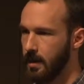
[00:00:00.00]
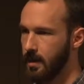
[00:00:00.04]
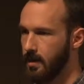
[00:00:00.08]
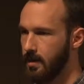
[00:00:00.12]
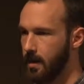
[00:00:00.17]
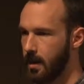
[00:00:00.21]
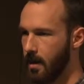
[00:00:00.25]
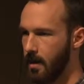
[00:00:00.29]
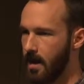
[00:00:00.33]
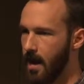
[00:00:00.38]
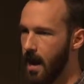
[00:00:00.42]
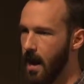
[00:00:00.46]
and
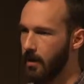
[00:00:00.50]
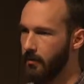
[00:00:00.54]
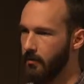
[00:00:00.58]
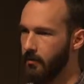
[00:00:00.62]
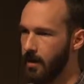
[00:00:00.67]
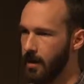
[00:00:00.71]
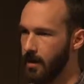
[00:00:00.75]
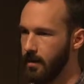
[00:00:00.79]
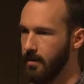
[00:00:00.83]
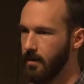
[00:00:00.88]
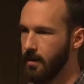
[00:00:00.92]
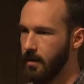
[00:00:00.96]
not have
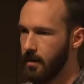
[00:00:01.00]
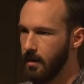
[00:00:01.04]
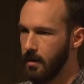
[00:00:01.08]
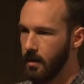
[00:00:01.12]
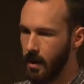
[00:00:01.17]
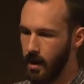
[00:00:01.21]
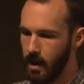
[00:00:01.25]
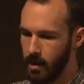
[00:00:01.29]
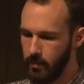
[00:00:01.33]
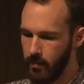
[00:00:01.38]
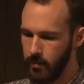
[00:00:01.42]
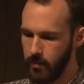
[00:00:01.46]
that
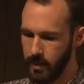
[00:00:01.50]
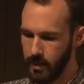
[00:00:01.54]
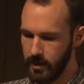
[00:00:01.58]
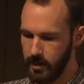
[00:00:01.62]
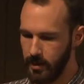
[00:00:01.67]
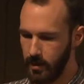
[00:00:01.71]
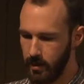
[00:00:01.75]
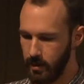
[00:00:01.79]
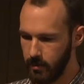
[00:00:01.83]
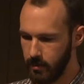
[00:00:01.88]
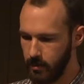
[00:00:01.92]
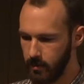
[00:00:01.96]
um, be
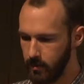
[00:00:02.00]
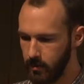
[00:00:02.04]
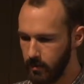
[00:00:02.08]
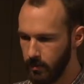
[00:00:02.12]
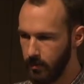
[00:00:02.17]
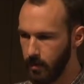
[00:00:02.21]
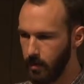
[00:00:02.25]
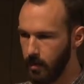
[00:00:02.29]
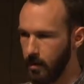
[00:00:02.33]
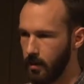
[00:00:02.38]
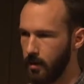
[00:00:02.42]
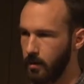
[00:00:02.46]
done
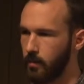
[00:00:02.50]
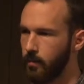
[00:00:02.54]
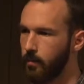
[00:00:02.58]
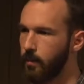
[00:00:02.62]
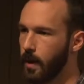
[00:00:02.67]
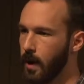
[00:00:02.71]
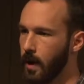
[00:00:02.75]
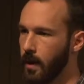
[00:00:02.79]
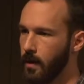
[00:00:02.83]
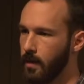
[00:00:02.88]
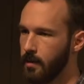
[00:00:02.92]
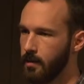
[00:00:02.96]
um,
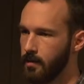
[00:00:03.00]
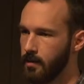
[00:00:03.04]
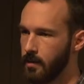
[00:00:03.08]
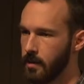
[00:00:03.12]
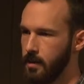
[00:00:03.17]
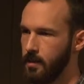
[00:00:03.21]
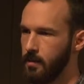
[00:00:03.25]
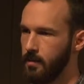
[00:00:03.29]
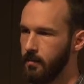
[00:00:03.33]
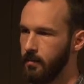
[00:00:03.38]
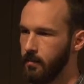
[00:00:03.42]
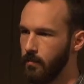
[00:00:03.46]
by
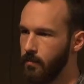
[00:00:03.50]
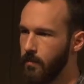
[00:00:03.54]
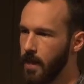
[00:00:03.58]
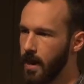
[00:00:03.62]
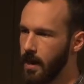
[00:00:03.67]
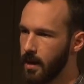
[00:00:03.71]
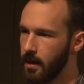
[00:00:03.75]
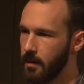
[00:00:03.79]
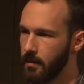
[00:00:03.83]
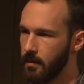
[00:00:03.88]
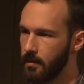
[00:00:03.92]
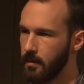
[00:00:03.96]
the
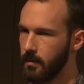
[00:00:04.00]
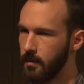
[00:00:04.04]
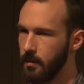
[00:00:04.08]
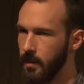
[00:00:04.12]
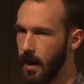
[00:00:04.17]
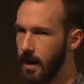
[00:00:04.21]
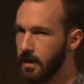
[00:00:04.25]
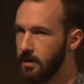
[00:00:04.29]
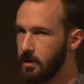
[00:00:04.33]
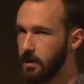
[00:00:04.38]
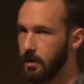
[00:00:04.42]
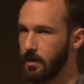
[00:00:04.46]
main
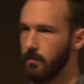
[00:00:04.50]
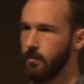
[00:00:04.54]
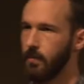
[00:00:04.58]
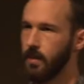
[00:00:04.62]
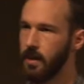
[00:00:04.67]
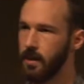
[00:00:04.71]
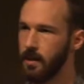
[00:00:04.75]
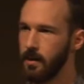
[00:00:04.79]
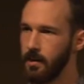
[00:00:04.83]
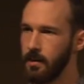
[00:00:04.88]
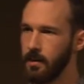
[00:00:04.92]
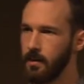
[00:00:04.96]

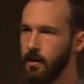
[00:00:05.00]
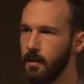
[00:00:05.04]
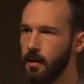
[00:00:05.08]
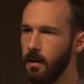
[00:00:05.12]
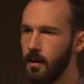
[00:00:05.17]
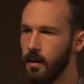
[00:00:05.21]
HTTP,